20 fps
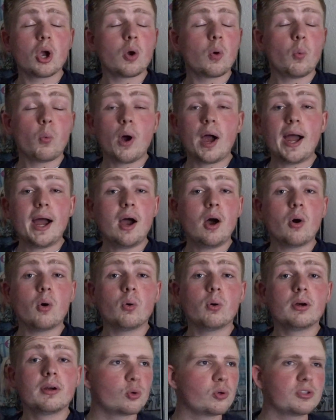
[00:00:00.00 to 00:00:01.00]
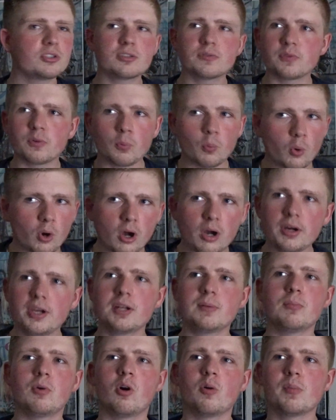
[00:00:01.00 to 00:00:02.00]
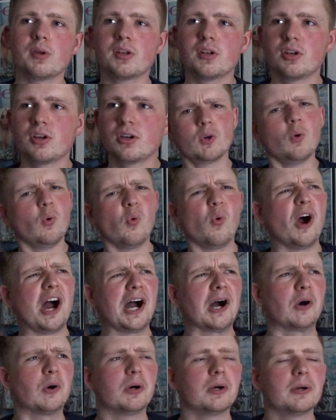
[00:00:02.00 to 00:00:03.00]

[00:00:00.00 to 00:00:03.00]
wow. Christopher Walken moment. Wow.